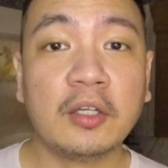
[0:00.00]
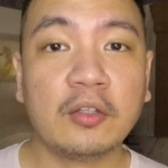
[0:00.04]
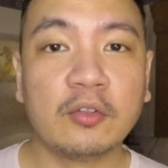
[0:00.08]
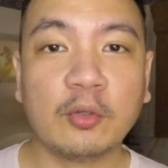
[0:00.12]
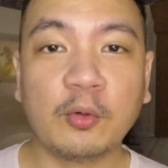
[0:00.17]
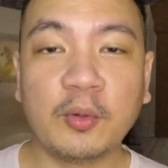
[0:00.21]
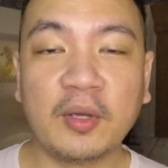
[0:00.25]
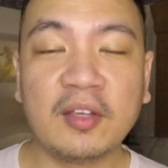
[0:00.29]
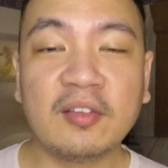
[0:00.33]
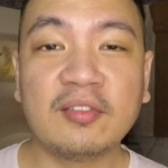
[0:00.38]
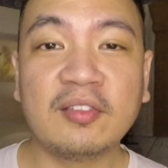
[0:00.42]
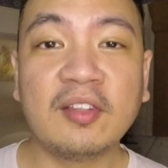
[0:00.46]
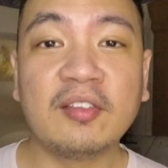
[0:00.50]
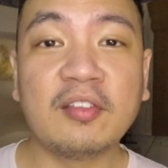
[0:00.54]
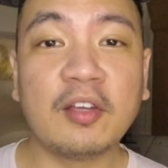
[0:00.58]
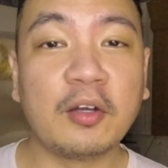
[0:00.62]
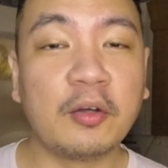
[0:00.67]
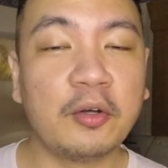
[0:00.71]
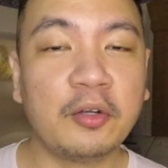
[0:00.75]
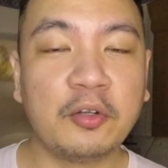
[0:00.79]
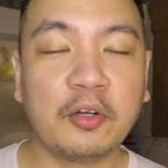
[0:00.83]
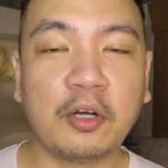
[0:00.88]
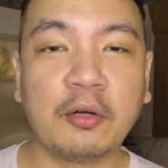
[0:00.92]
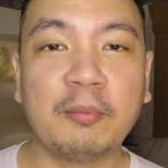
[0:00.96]
So is this a
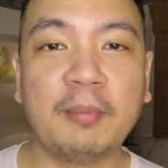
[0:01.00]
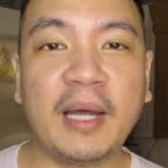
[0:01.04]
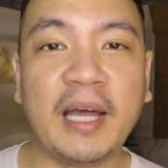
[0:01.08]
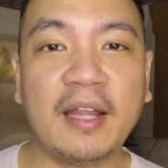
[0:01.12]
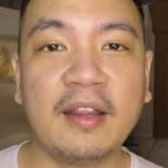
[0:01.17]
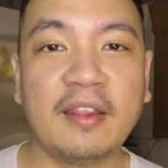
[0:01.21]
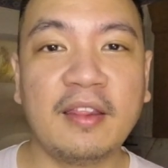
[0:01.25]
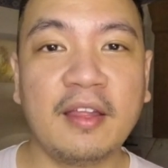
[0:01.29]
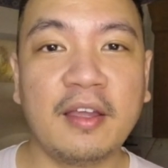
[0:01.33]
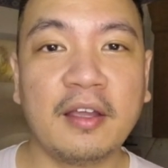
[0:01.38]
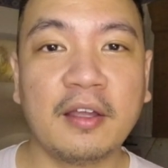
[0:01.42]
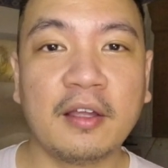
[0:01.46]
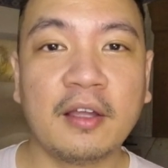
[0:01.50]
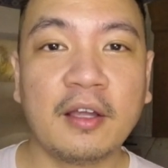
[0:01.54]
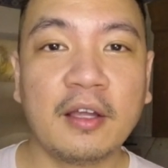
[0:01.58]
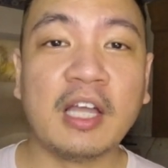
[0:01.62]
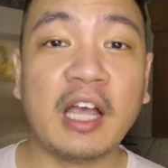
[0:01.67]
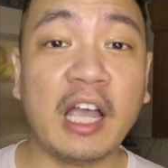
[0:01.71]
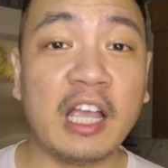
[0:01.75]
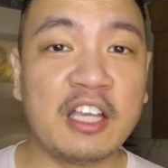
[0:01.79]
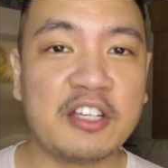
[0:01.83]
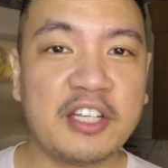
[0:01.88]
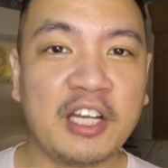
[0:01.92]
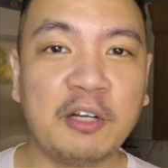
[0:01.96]
good or bad thing?
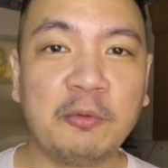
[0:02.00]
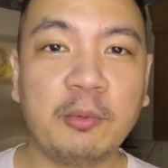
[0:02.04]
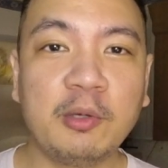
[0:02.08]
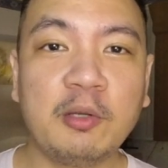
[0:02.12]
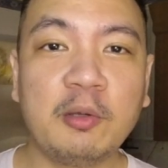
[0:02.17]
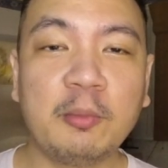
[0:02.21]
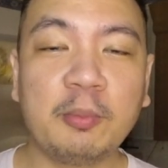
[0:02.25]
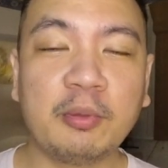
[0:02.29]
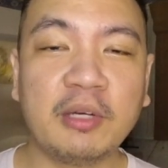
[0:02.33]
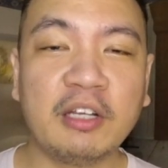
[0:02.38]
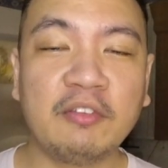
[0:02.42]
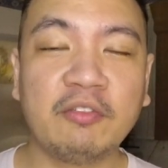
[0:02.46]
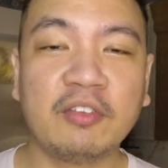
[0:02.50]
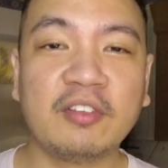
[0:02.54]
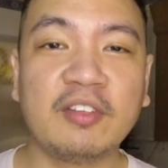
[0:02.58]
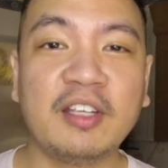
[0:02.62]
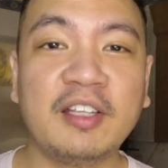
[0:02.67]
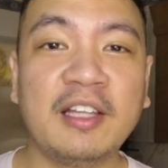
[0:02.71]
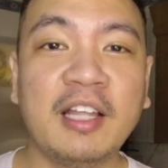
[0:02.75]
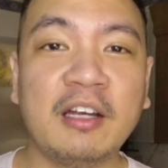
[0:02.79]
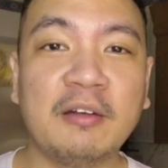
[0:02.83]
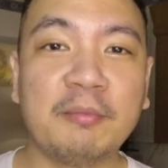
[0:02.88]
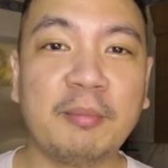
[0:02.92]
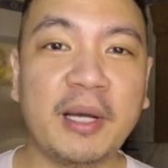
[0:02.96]
I shared with you previously
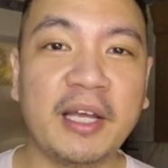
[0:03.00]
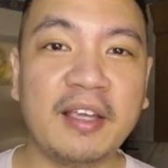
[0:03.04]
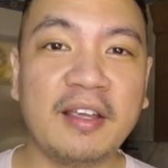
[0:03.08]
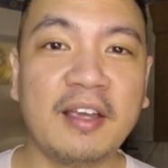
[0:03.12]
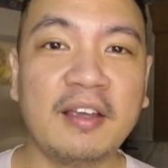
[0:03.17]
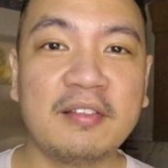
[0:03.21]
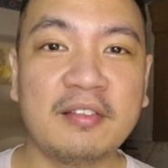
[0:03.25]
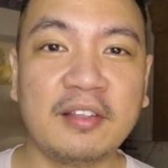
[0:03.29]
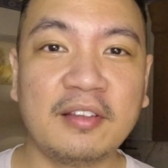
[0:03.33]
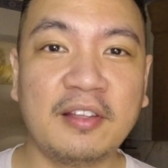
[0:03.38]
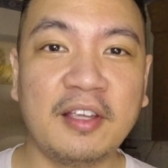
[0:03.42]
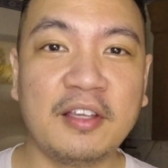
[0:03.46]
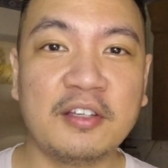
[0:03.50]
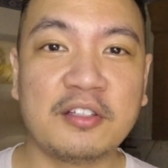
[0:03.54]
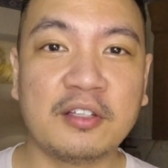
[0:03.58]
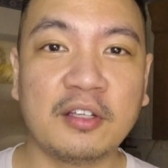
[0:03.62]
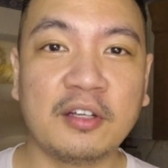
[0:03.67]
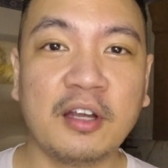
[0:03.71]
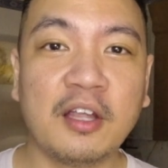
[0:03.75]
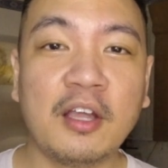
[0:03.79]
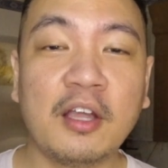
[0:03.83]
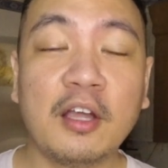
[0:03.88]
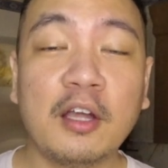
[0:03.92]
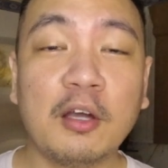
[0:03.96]
that my
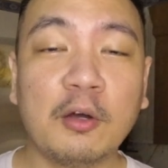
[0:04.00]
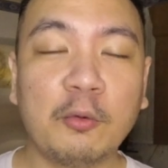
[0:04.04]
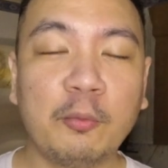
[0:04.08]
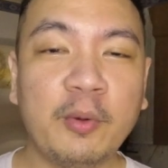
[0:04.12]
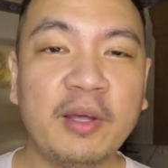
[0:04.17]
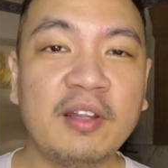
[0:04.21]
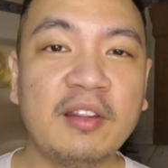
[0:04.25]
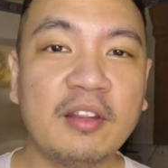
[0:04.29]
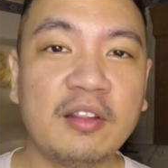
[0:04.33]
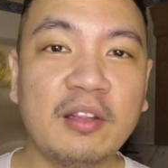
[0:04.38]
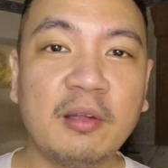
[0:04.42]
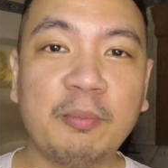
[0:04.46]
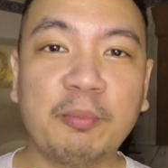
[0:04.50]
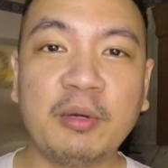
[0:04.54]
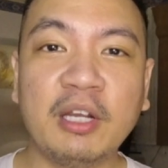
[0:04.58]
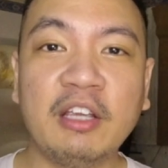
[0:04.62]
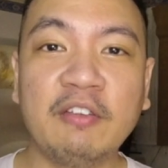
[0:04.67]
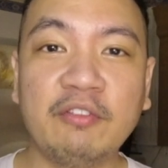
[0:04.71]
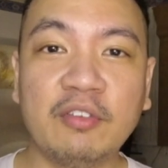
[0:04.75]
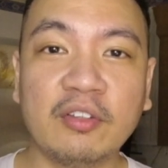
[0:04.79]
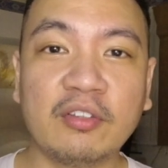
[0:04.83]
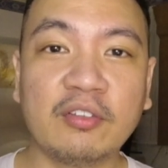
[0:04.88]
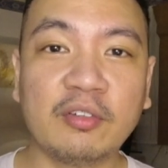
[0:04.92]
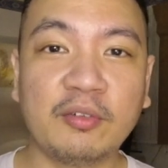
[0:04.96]
hesitation with the
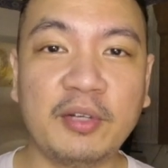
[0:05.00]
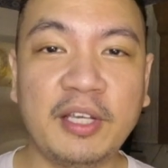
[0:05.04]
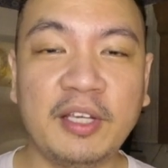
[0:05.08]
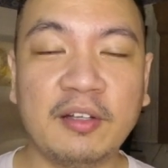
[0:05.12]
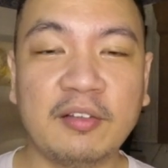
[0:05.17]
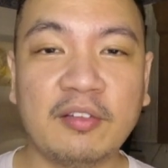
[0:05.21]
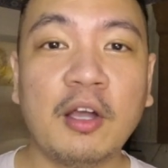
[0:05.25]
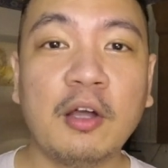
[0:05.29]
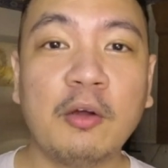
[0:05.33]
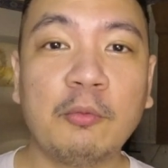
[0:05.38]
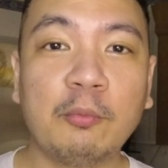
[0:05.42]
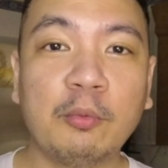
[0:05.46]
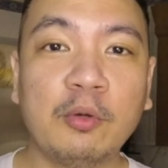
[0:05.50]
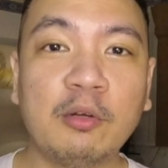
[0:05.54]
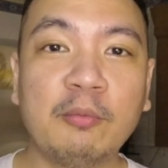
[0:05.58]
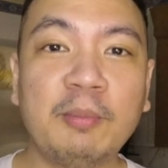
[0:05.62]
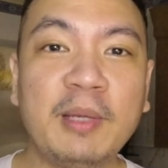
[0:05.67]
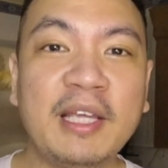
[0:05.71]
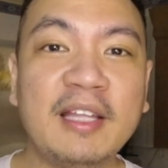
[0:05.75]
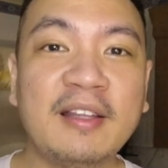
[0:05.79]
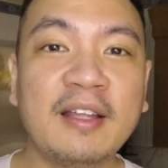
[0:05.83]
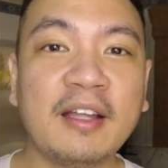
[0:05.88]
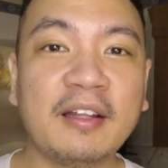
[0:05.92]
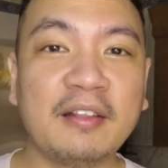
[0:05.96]
previous REITs would
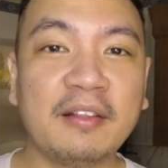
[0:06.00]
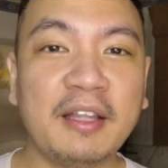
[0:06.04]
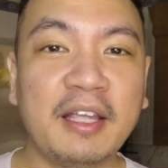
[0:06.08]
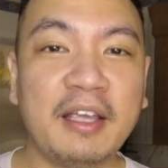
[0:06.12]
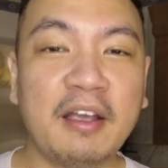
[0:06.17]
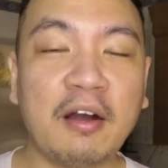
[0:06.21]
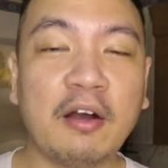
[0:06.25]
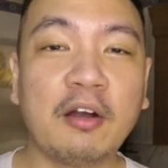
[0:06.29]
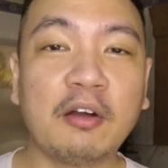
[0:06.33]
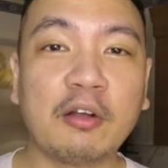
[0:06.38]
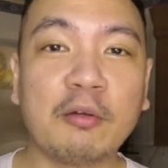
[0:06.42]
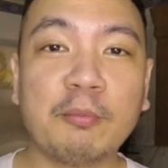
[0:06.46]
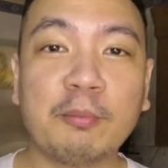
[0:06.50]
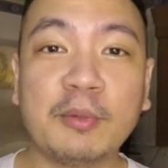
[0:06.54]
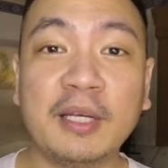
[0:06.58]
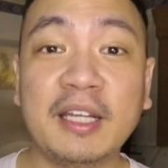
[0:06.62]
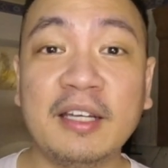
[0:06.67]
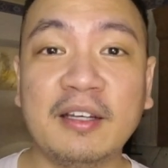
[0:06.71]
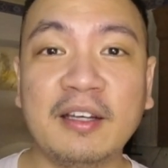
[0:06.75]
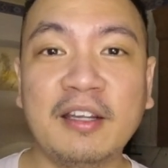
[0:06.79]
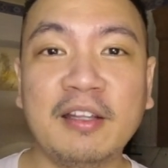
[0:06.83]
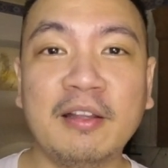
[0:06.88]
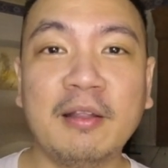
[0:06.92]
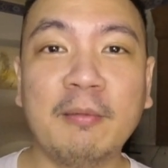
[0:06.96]
be that they are
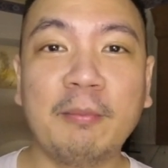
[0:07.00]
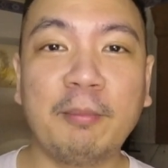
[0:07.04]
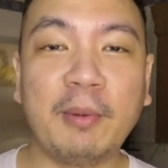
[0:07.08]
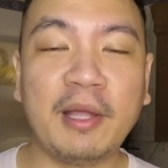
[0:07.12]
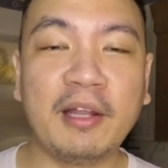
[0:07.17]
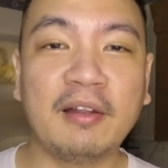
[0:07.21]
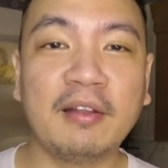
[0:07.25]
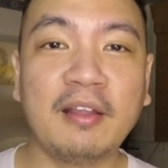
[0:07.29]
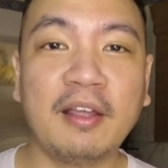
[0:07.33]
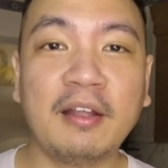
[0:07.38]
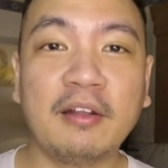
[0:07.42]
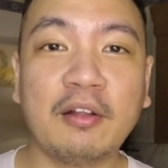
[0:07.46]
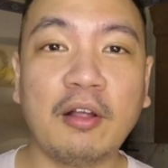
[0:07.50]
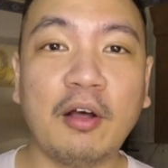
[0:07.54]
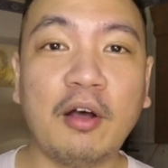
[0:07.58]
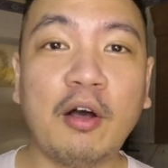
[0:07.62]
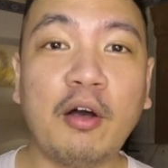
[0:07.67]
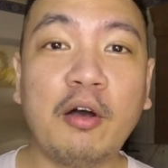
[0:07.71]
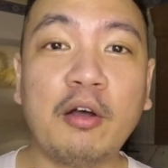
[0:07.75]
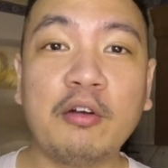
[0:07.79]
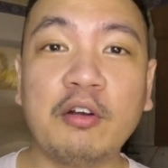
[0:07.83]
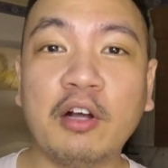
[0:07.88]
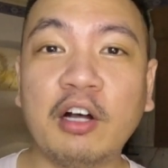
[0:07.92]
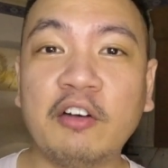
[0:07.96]
completely dependent
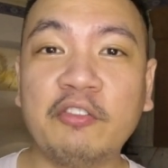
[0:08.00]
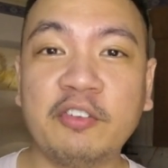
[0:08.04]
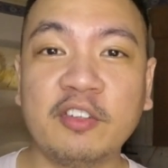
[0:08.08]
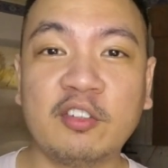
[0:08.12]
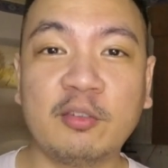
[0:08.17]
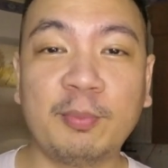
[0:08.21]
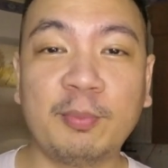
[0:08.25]
on office